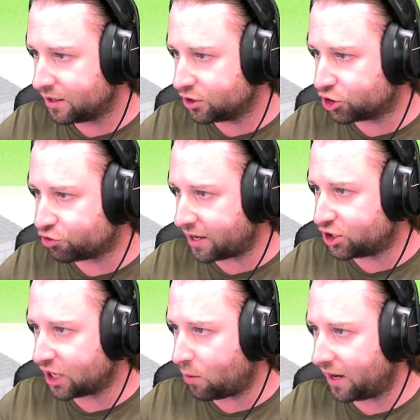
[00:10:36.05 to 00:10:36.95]

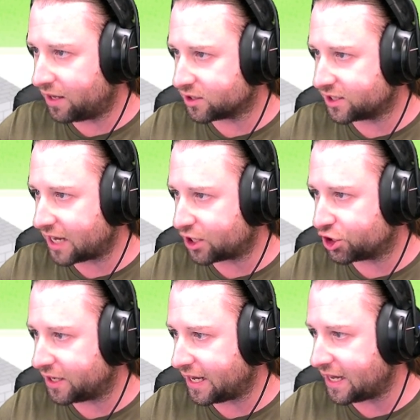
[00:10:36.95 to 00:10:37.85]
stretch out a little
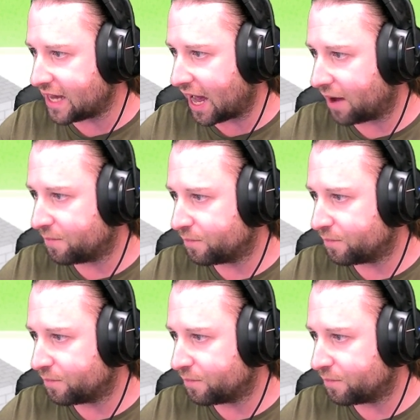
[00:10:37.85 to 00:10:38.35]
section here.